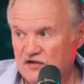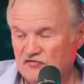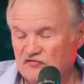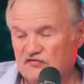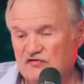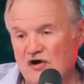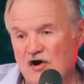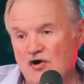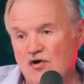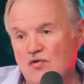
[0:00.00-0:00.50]

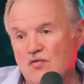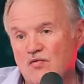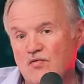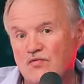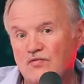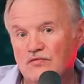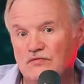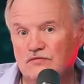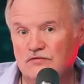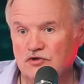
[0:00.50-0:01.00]
So,
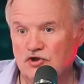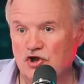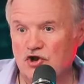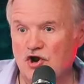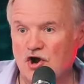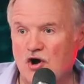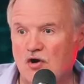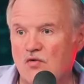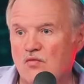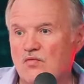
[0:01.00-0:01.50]
you
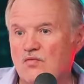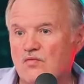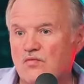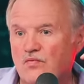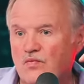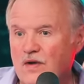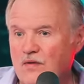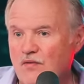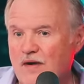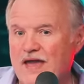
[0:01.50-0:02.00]
know,
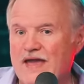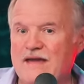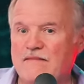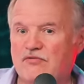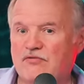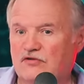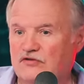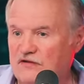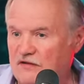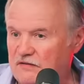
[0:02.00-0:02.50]
we were
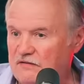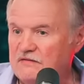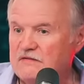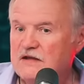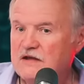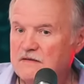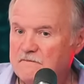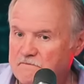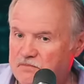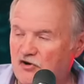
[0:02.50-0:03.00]
able to
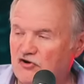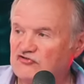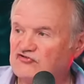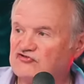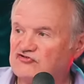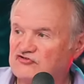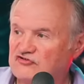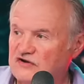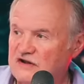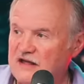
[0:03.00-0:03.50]

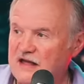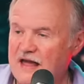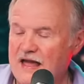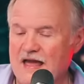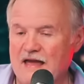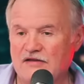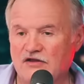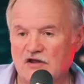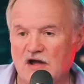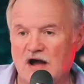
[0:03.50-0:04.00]
push.
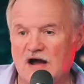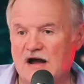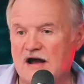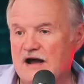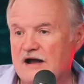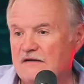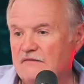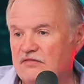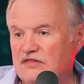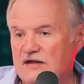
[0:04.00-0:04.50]
And
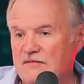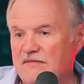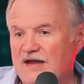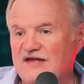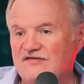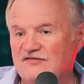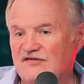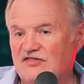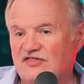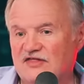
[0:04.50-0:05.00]
the
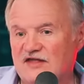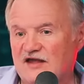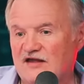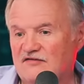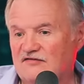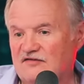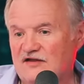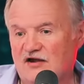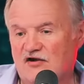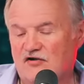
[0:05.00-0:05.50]
amazing thing
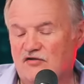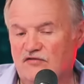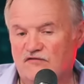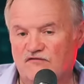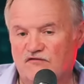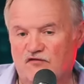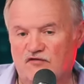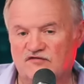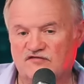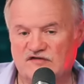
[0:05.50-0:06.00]
is, like, on the
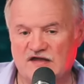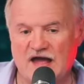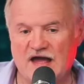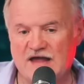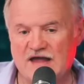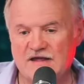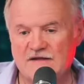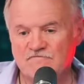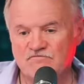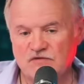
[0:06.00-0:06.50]
first
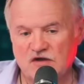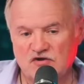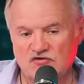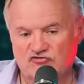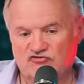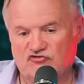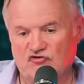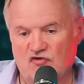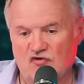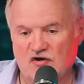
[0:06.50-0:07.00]
day,
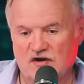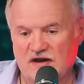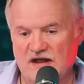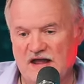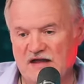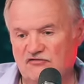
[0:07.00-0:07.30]
Sean